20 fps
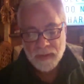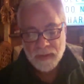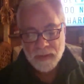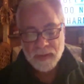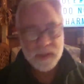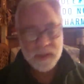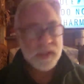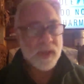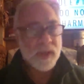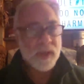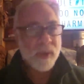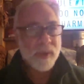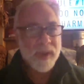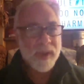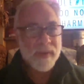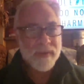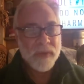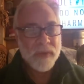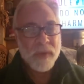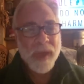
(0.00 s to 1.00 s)
So
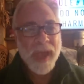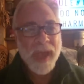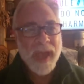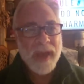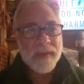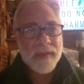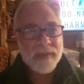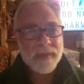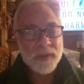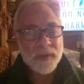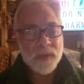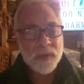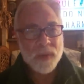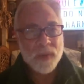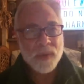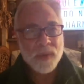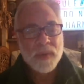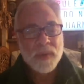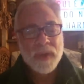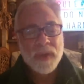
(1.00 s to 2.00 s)
if you have
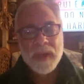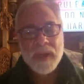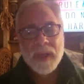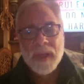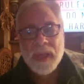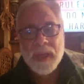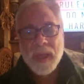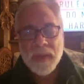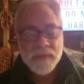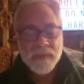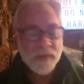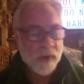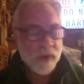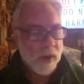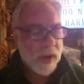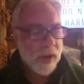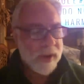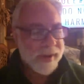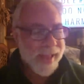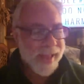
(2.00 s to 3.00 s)
to, if you're
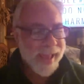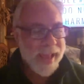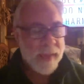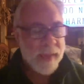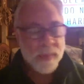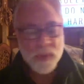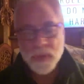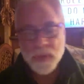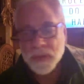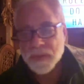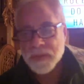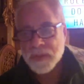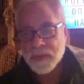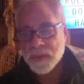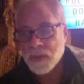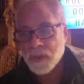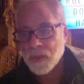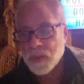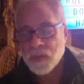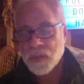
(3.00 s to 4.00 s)
unable
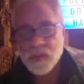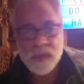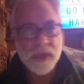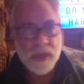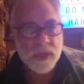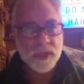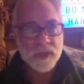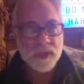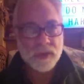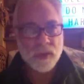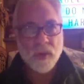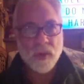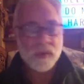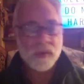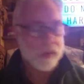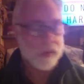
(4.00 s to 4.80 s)
to control